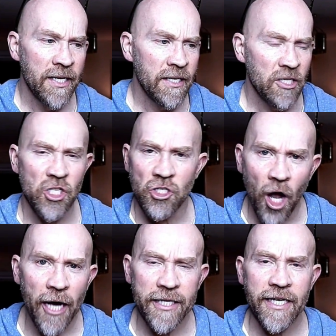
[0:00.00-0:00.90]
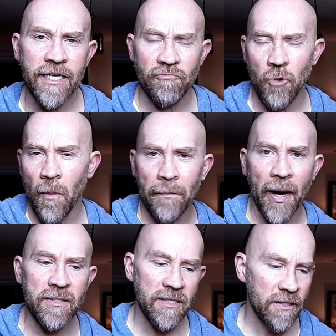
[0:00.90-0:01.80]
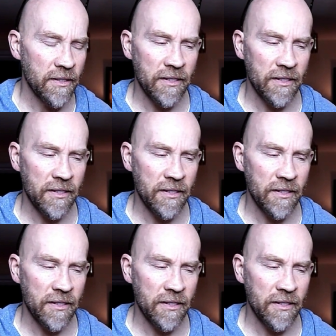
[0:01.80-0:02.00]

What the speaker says: stocky and robust.